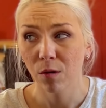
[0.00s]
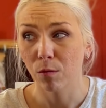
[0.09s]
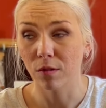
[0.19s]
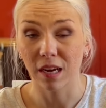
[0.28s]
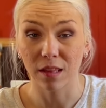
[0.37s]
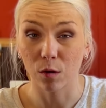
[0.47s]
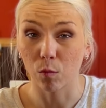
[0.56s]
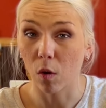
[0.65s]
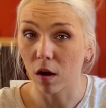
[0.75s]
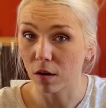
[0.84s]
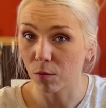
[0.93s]
We'll take their
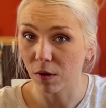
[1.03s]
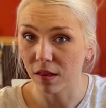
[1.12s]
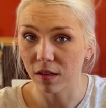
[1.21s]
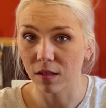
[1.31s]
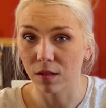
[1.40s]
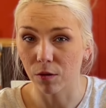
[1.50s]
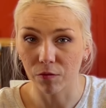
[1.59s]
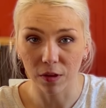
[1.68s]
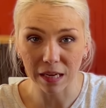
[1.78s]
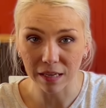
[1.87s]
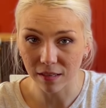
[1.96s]
water with us, their
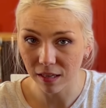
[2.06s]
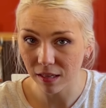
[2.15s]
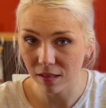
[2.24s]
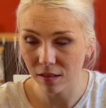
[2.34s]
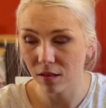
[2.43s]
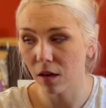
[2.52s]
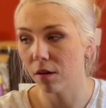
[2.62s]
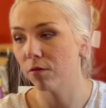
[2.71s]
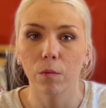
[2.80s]
flea and tick stuff.